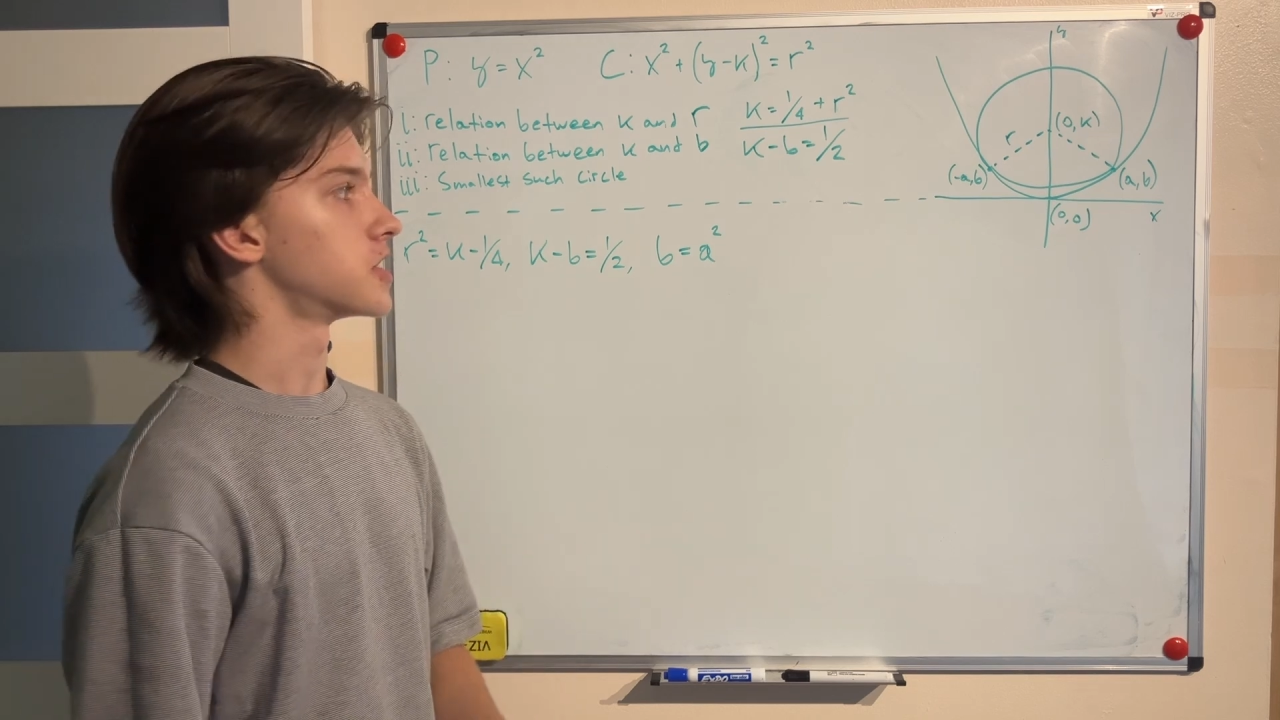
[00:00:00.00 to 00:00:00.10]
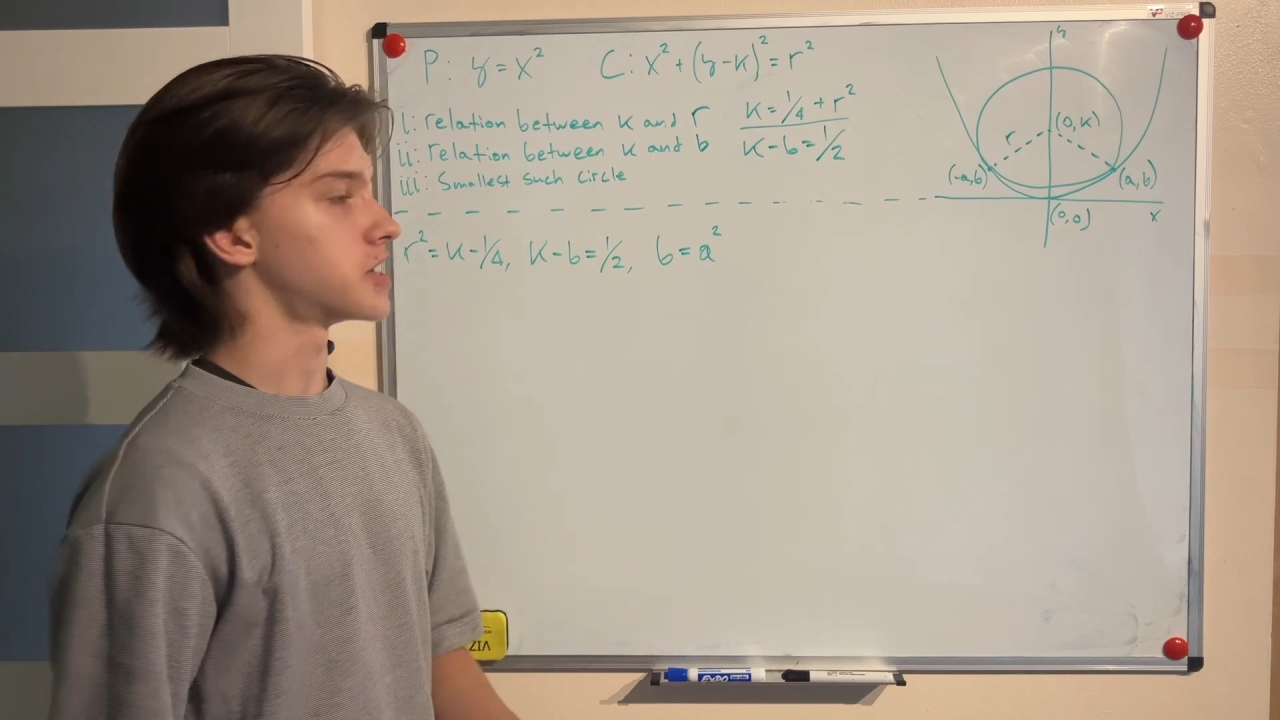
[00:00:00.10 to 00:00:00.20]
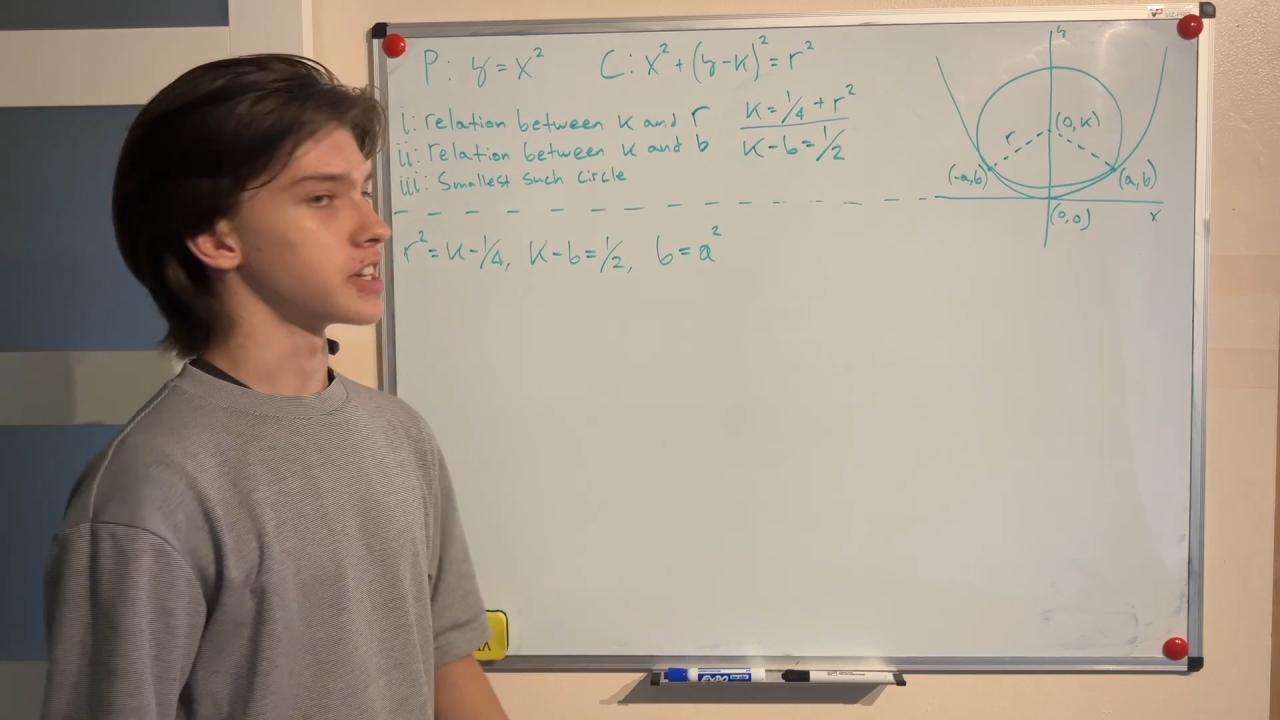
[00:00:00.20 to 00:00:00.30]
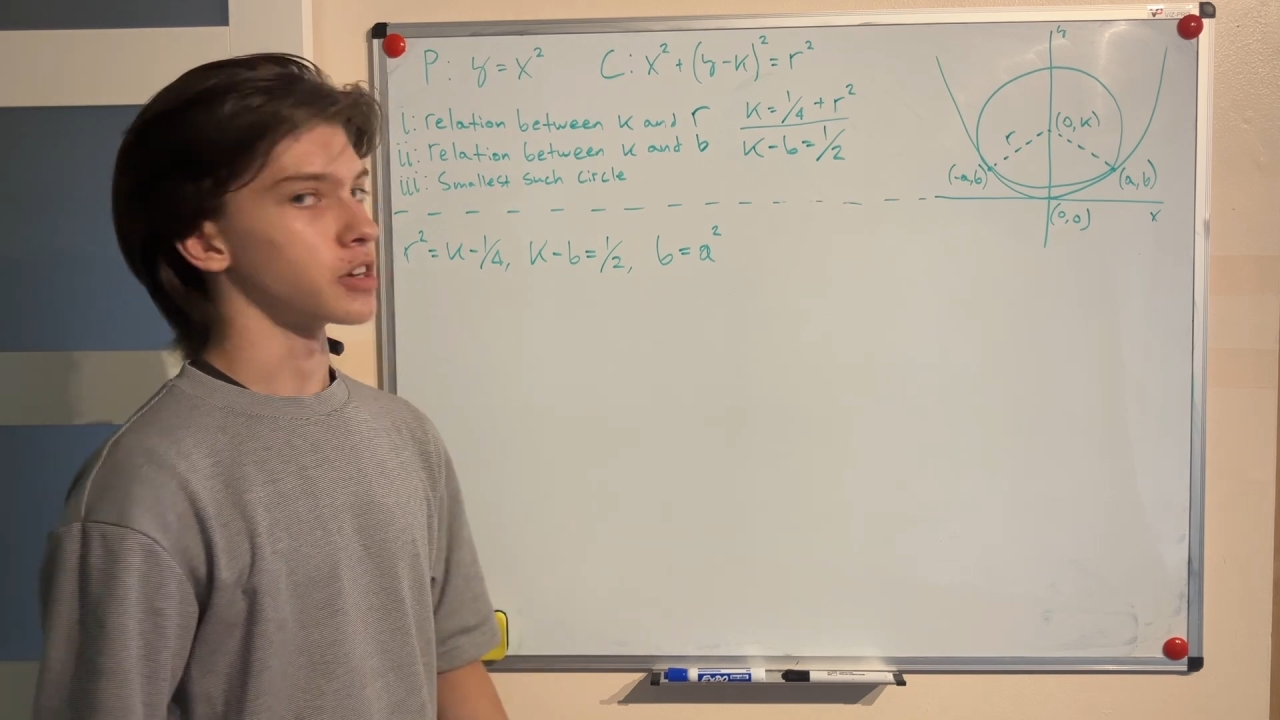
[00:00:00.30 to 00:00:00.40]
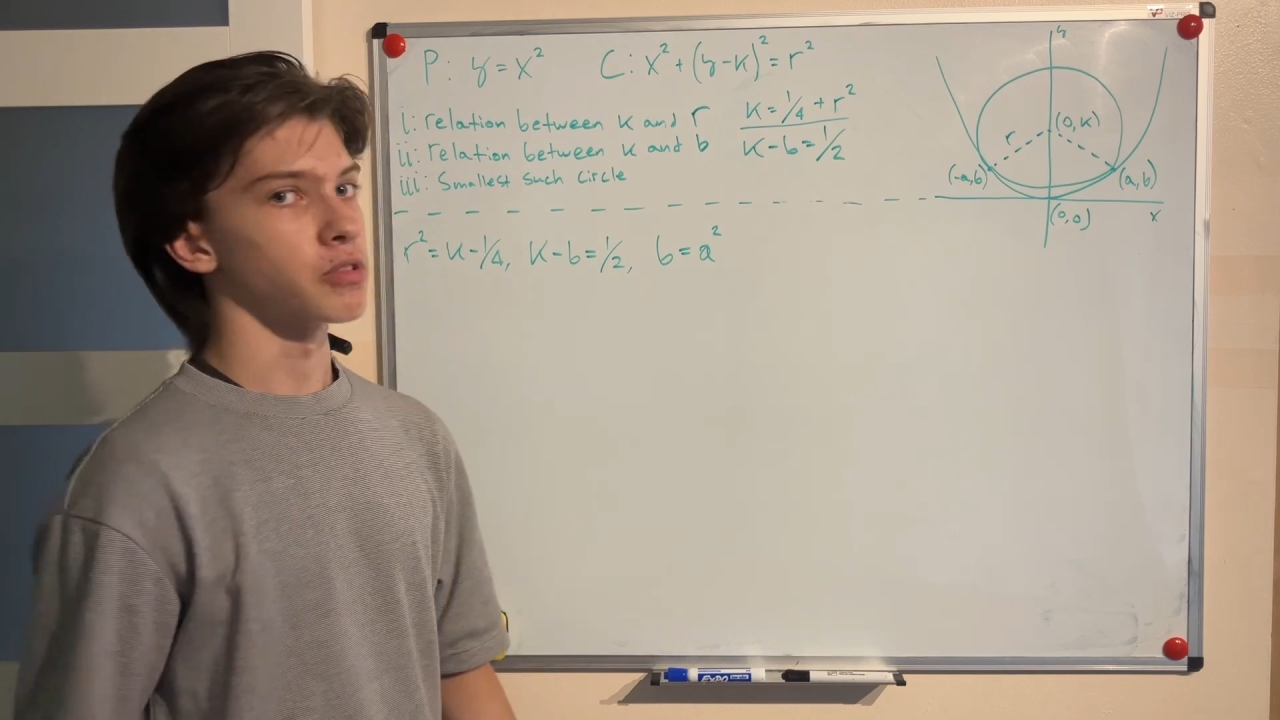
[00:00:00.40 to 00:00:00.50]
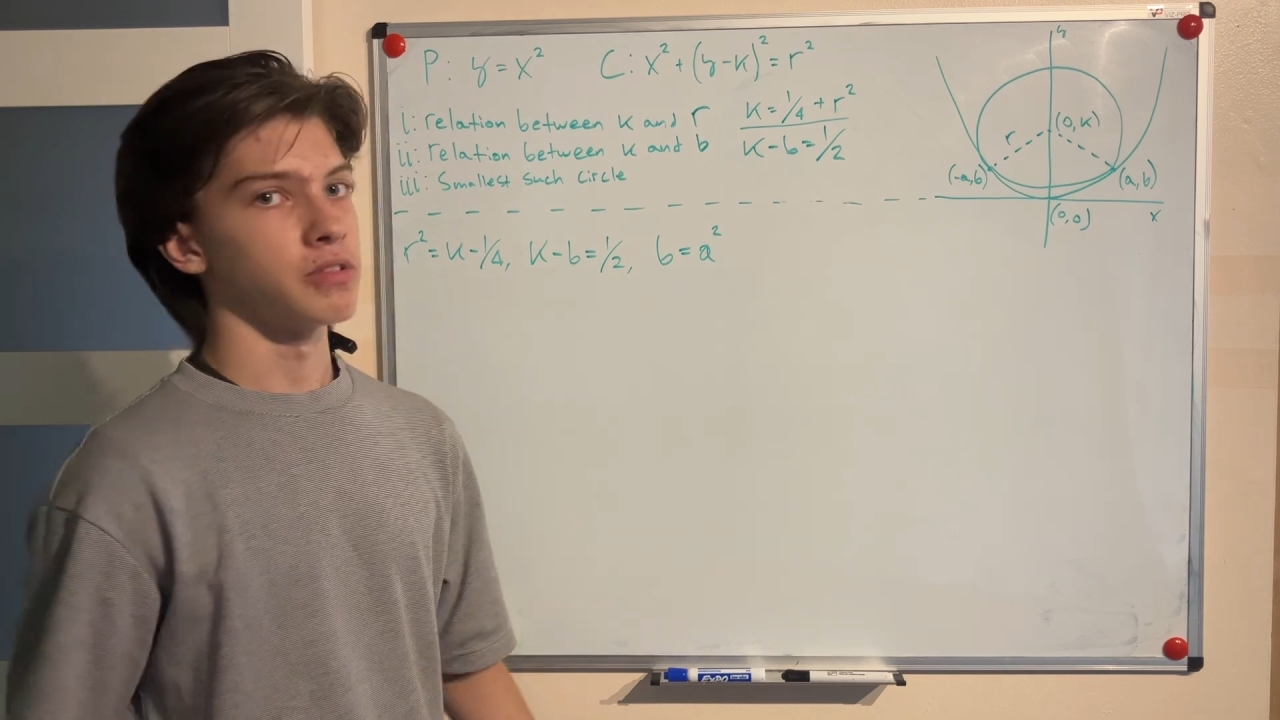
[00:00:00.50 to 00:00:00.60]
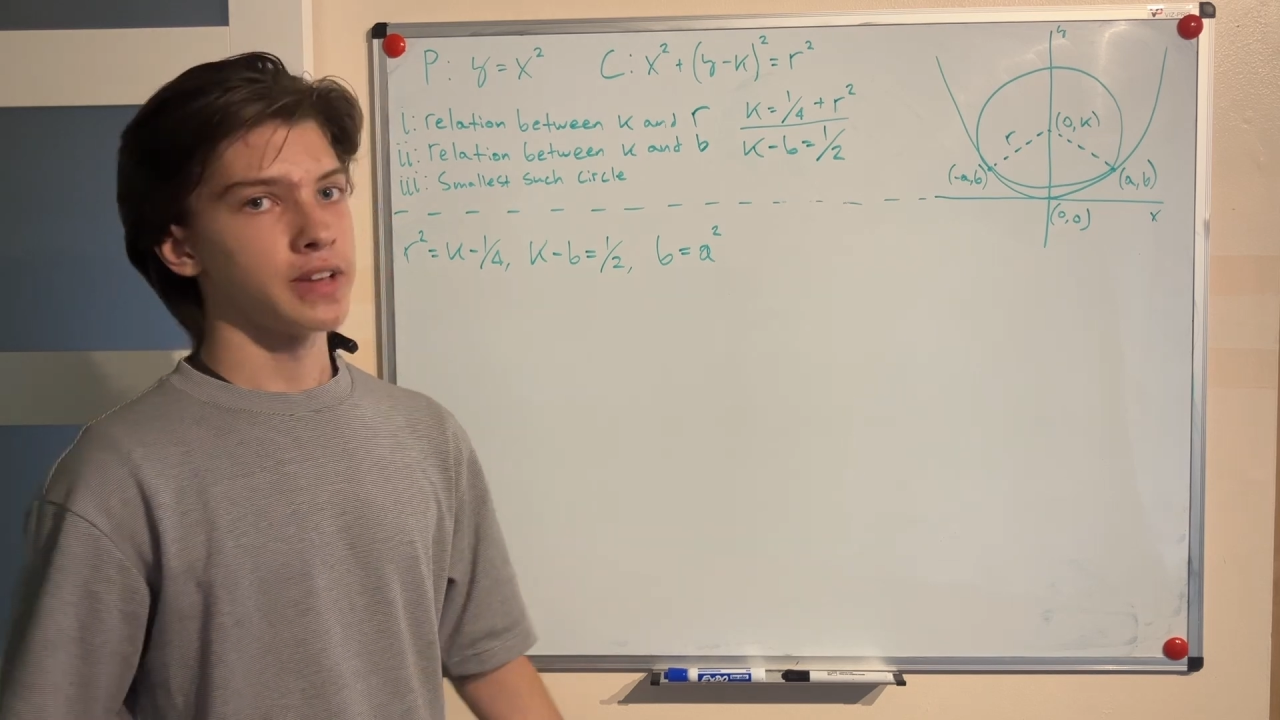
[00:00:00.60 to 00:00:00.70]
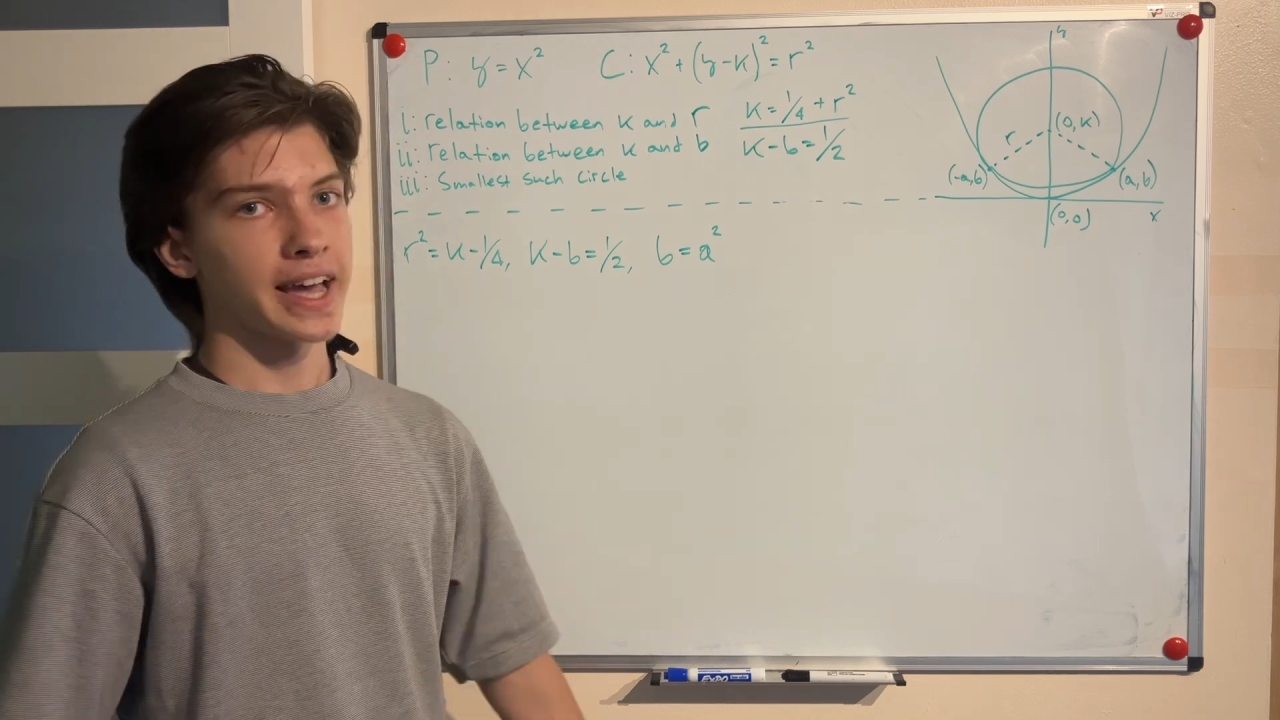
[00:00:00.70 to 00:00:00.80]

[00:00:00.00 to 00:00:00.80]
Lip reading: single